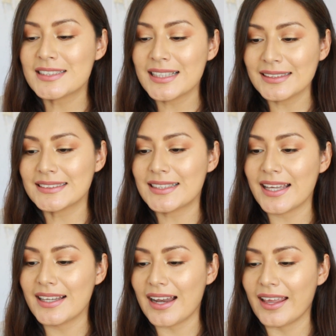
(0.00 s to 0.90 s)
Since
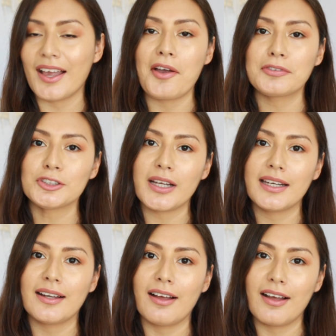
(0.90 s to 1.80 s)
then, I have
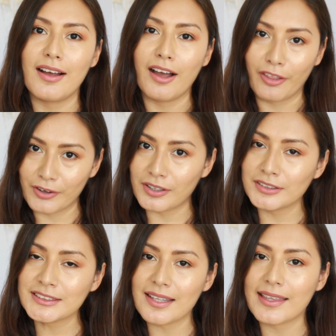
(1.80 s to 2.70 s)
tried
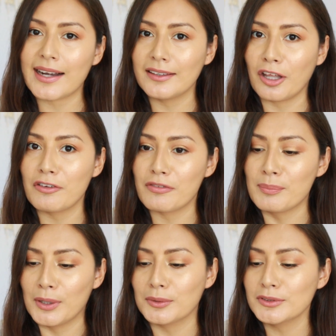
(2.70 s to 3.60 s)
others that I love
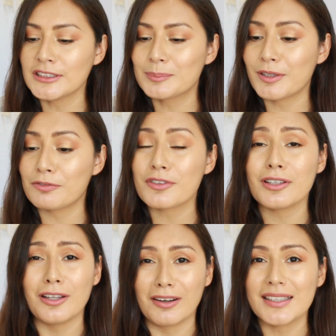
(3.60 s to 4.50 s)
most, but for the
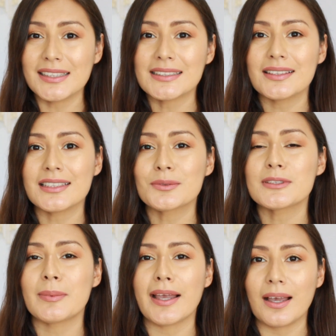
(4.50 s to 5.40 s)
longest, this
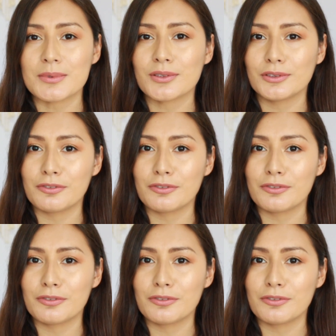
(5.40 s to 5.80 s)
was my absolute